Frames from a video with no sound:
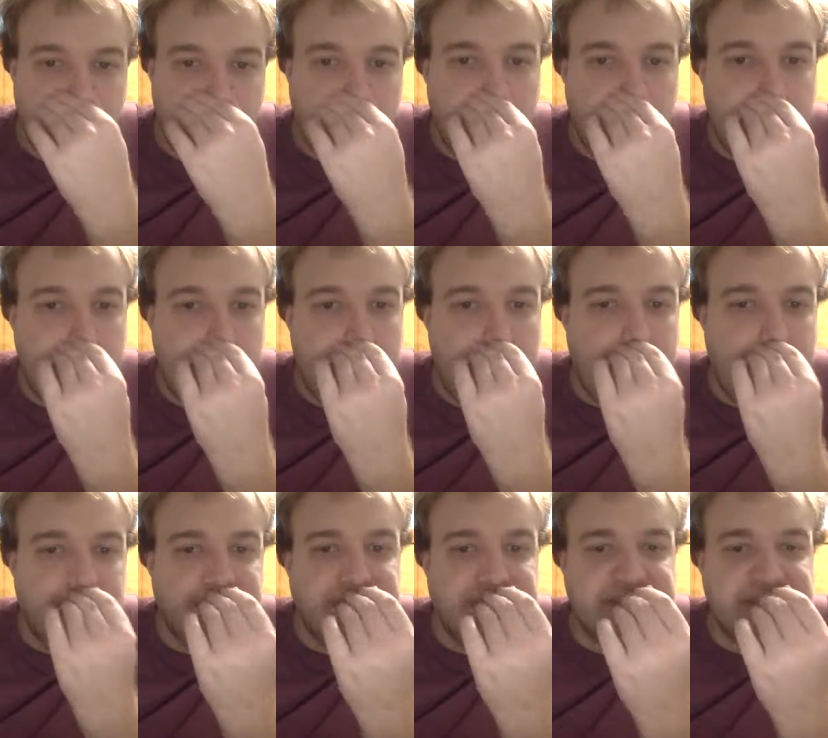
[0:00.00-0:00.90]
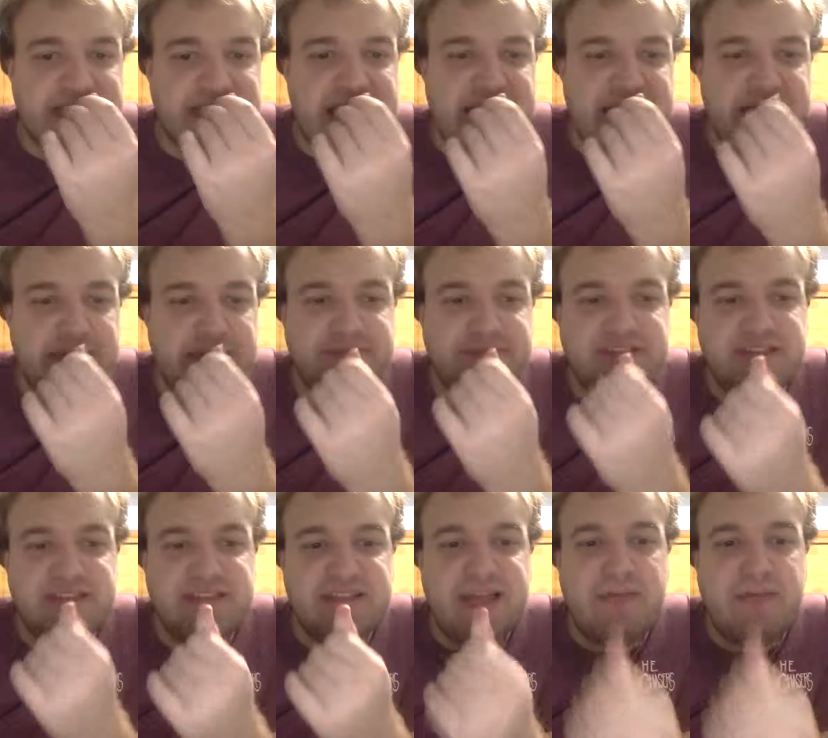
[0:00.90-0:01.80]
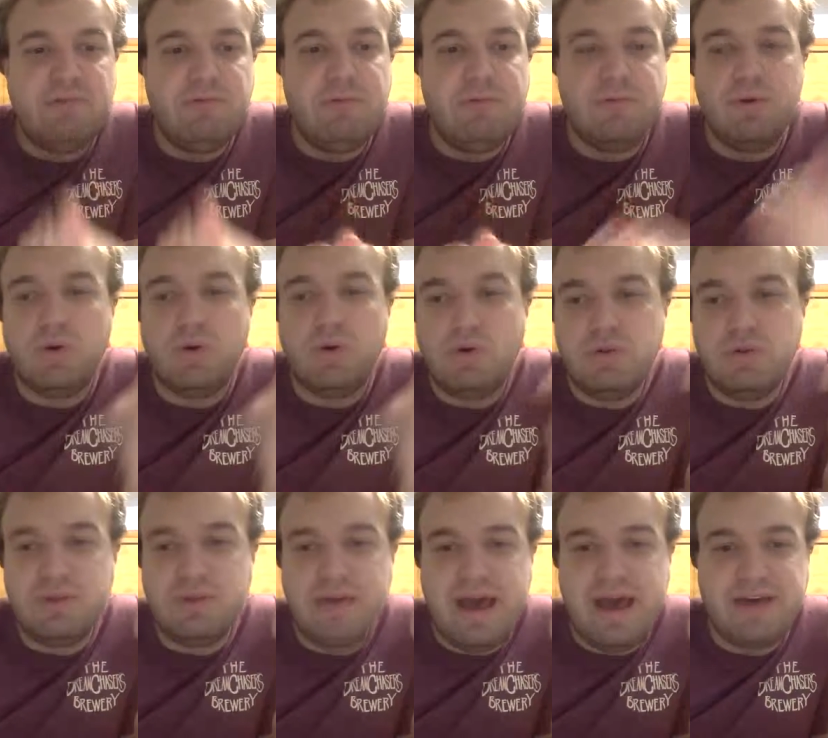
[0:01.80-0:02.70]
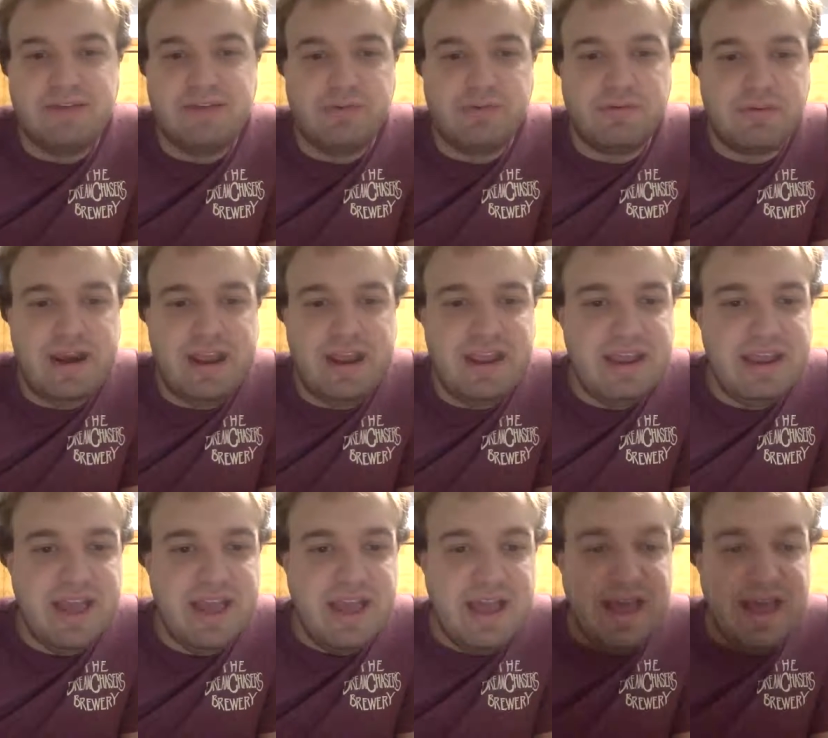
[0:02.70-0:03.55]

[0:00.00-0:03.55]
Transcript: But um, Zach Gibson then would pull them out of the ring,